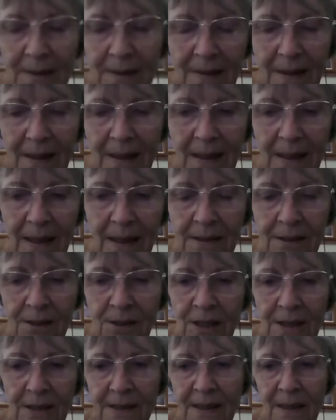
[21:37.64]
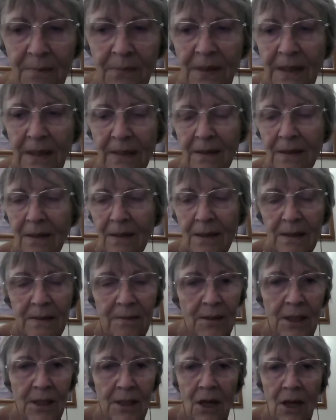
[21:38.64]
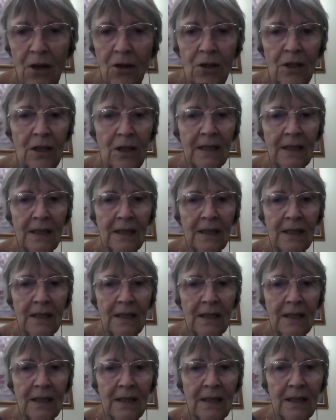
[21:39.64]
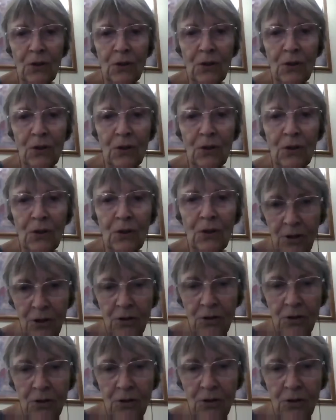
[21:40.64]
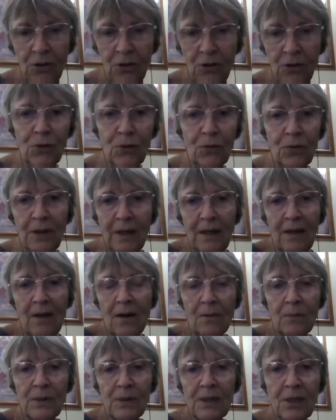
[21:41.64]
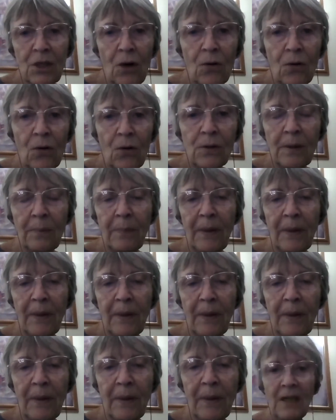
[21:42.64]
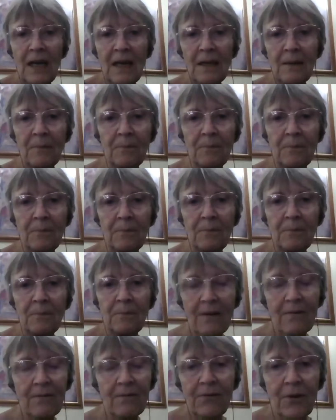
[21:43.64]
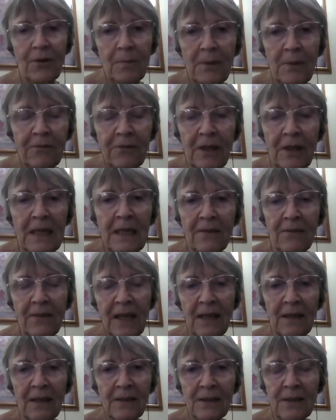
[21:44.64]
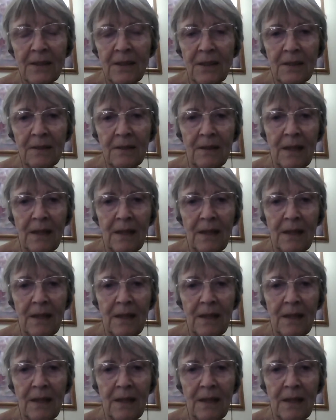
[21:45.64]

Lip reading: it's just something that I totally stumbled on as you know my story. I was told about it from a friend of ours that